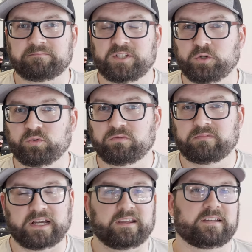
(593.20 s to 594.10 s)
Two,
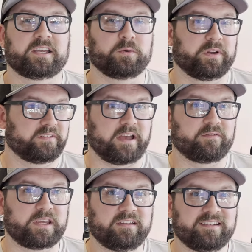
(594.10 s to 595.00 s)
I can tell you it is
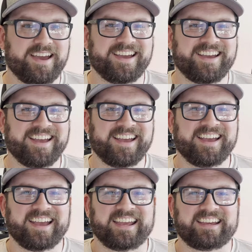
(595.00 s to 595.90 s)
heavy.
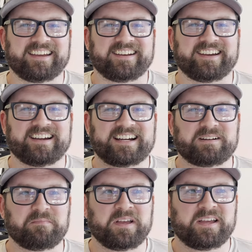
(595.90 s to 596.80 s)
And
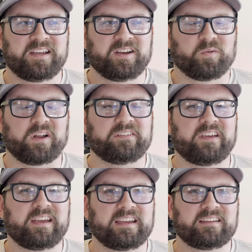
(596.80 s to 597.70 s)
what I'll
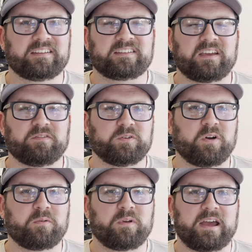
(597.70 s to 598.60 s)
say is, if you
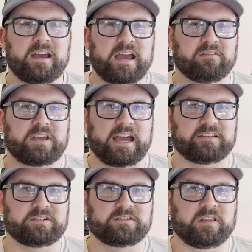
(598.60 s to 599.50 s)
don't have
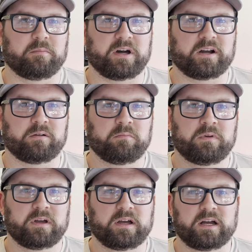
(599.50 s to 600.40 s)
casters on the bottom
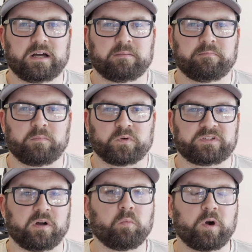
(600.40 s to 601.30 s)
or
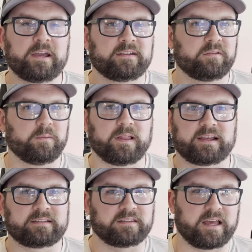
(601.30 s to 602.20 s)
some way to
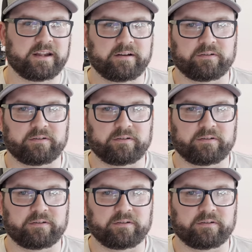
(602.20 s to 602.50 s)
like slide it